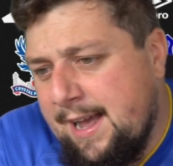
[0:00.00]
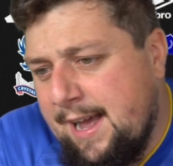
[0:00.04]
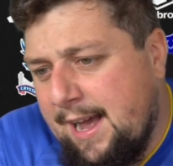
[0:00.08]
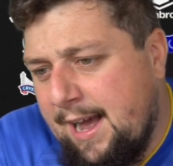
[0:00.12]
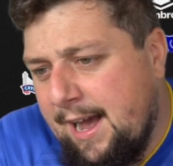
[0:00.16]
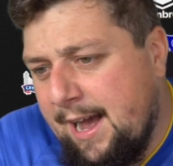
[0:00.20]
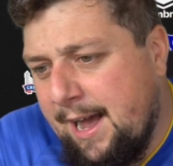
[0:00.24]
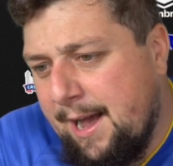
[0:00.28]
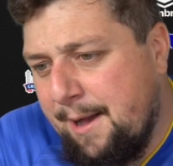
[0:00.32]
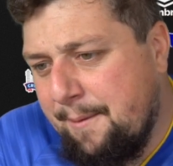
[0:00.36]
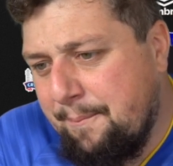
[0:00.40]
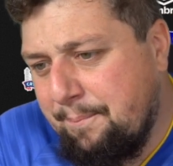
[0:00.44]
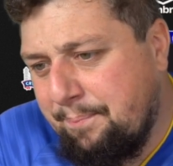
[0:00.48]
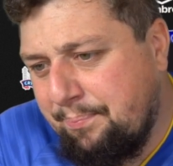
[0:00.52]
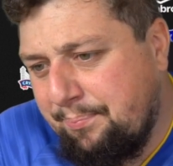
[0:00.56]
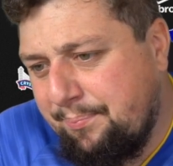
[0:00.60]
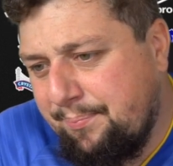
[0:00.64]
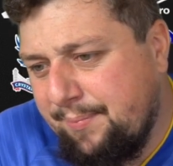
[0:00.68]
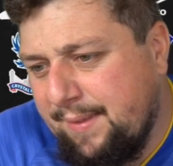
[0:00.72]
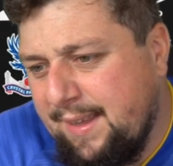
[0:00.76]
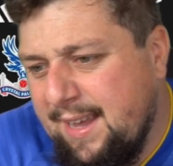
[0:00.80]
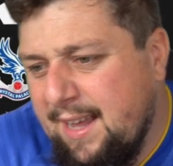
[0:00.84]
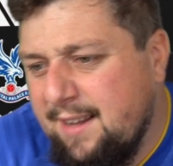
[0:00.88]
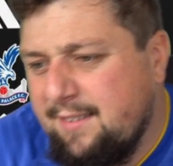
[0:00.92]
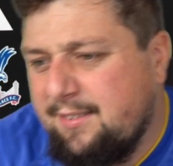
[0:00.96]
Yeah,
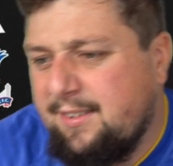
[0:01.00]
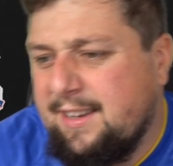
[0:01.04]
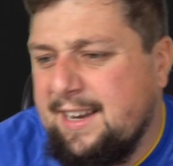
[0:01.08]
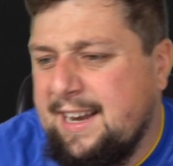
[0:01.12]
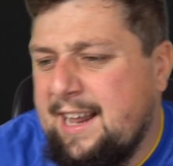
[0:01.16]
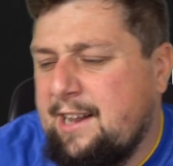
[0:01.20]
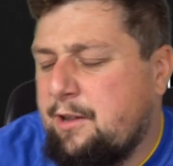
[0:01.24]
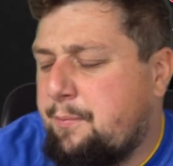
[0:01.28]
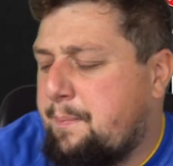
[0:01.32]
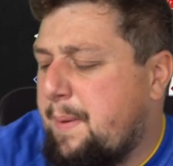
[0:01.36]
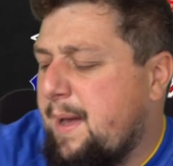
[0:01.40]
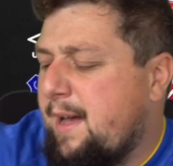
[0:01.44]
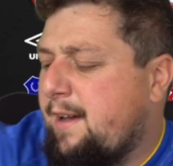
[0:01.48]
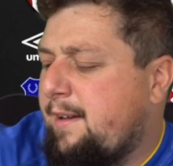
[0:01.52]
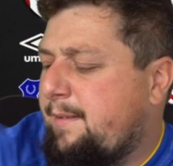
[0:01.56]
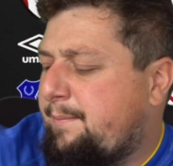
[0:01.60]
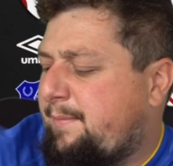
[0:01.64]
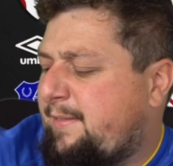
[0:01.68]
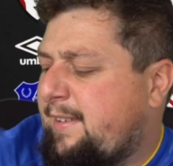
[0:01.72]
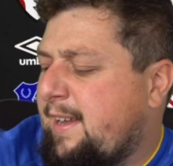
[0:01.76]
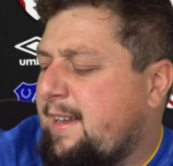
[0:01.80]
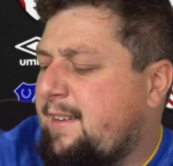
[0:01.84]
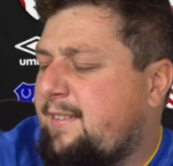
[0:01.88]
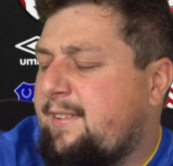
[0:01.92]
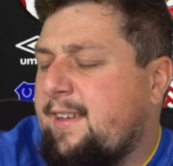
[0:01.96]
there's a nice bit
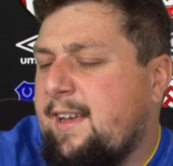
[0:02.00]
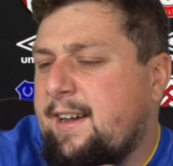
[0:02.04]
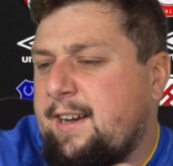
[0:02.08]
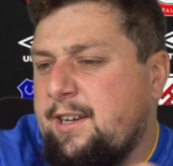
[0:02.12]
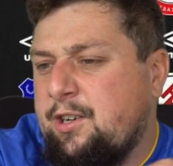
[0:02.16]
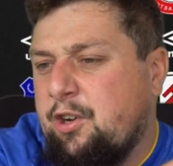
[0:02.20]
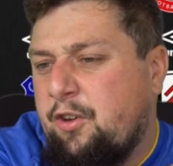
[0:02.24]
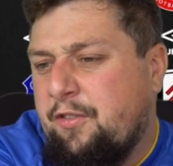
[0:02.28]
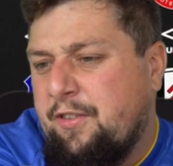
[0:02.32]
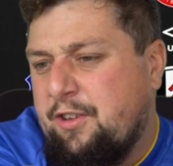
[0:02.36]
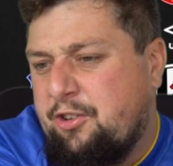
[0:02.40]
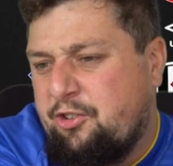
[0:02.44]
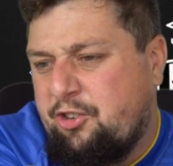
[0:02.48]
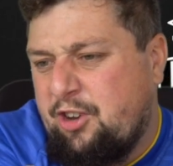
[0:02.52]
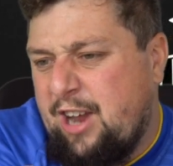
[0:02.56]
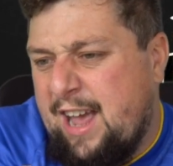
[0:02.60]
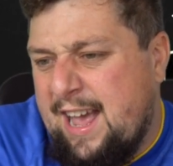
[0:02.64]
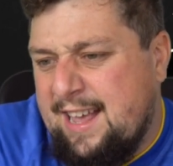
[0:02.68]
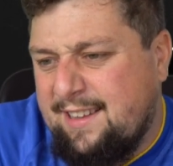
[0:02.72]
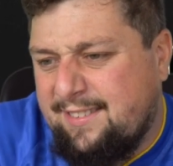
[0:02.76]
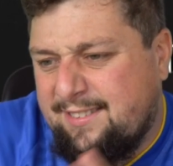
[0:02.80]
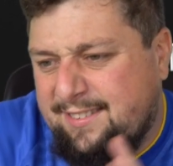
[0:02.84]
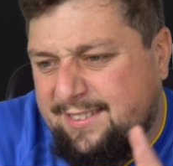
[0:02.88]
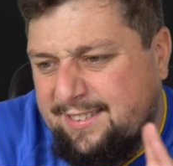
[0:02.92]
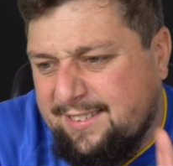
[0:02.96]
of detailing on the
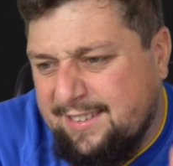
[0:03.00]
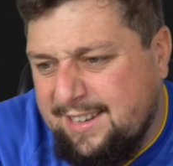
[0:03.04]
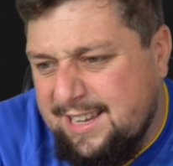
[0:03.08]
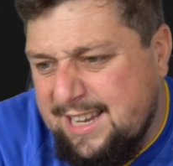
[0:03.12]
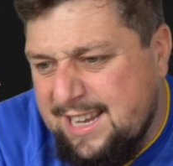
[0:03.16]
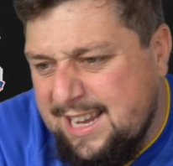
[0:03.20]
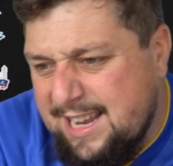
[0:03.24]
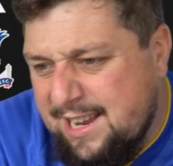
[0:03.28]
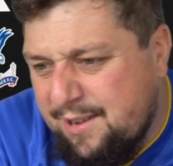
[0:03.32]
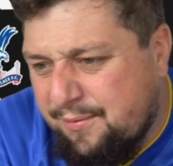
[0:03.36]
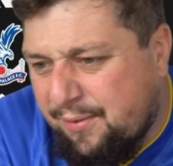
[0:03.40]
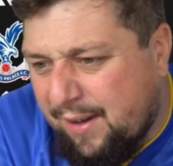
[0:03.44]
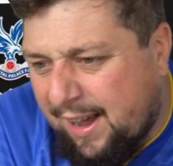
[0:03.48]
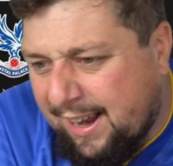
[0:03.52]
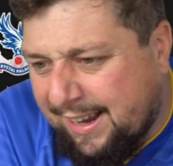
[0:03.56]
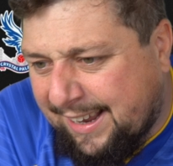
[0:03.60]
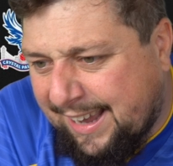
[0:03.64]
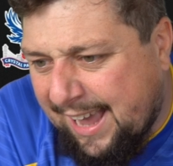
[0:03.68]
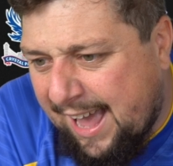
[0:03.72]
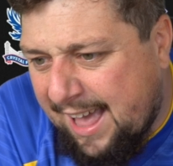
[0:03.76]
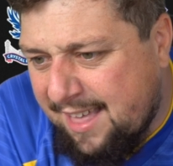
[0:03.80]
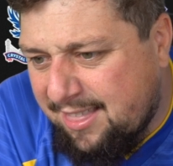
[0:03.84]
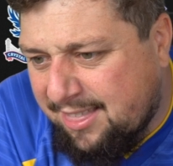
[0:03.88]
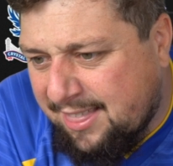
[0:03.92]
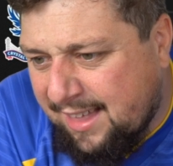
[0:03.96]
shirt sleeve. I
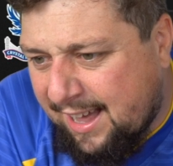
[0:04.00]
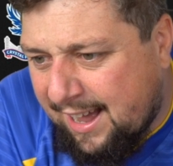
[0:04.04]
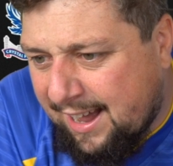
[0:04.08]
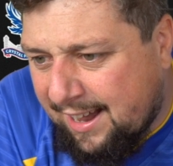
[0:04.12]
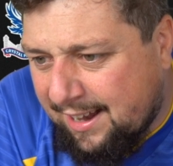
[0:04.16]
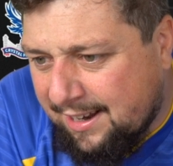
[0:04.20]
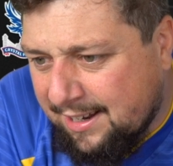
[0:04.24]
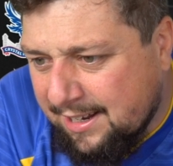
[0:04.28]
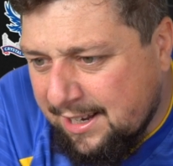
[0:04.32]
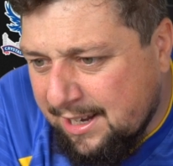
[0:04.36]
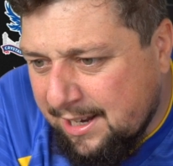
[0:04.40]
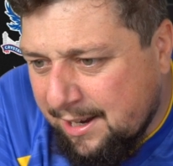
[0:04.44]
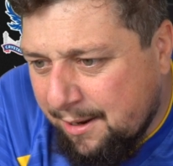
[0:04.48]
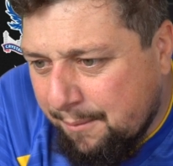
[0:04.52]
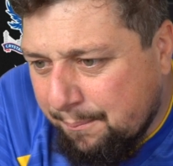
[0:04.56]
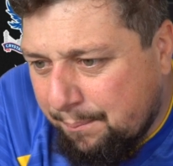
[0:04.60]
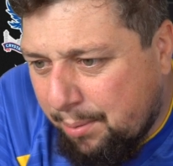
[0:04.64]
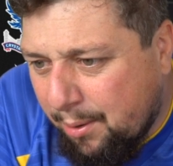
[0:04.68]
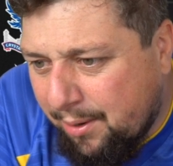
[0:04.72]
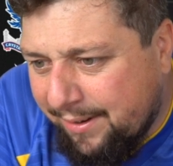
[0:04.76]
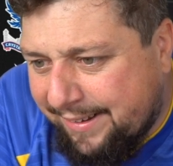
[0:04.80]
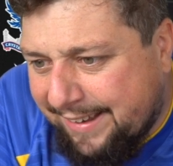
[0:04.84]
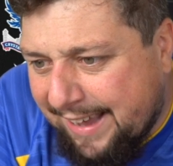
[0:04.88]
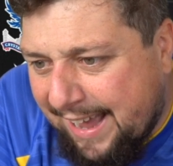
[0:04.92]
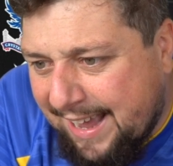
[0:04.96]
get that.
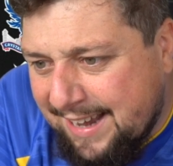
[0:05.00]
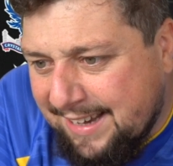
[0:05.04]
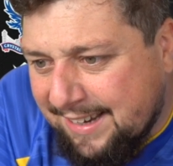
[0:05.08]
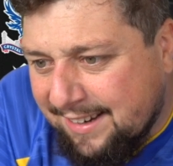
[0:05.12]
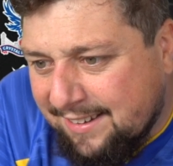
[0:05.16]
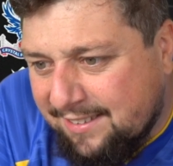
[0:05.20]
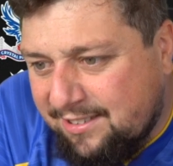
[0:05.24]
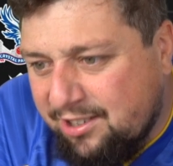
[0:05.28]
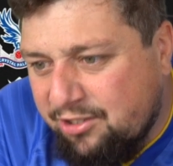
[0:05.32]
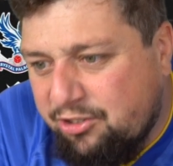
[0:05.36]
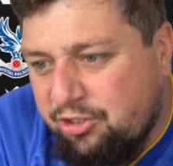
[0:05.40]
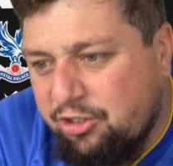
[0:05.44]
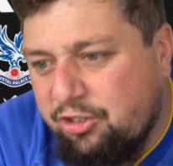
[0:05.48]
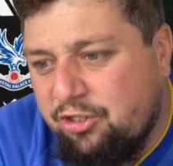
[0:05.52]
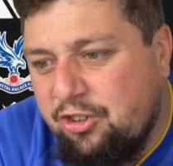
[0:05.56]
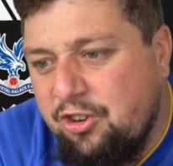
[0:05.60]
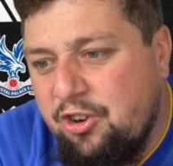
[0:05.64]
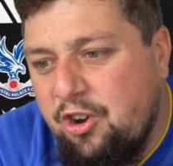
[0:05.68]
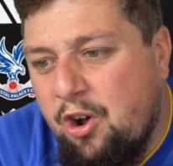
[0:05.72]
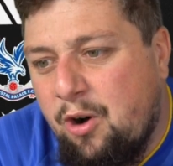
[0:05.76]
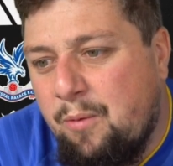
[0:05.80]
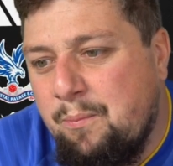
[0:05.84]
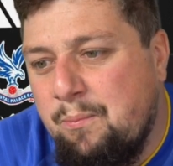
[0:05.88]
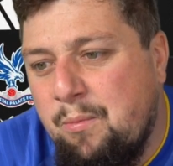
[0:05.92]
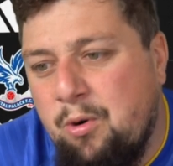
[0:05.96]
But again, there's just
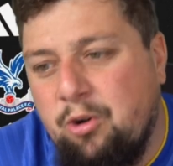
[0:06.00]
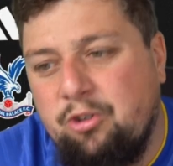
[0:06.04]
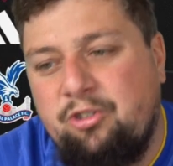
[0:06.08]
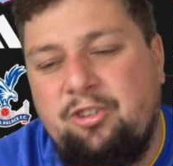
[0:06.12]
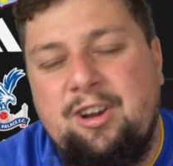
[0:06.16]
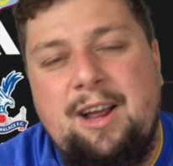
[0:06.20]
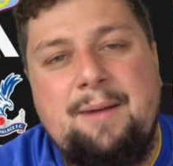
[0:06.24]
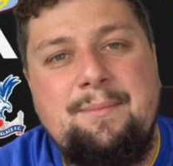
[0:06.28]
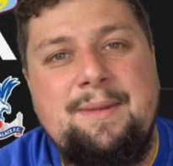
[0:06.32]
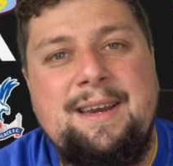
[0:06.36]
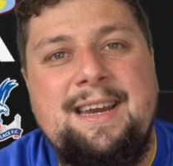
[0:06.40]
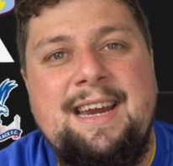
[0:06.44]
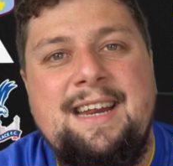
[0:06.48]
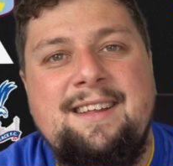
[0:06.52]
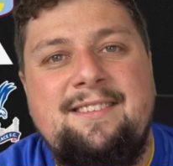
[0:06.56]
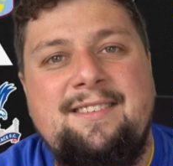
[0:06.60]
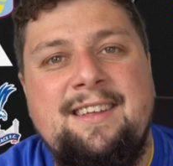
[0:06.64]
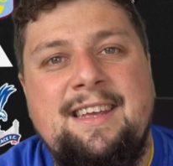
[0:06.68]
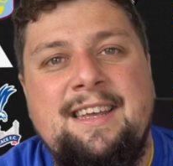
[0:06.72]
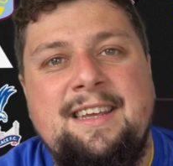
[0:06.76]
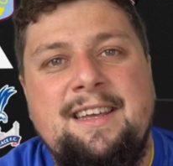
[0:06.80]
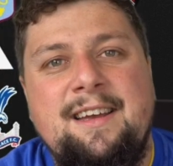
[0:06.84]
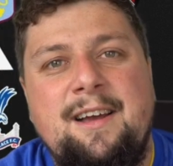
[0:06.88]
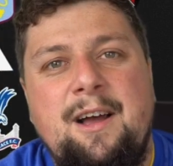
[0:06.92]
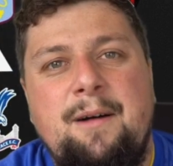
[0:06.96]
not much happening, is
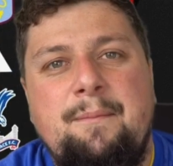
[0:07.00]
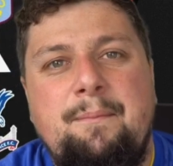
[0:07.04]
there?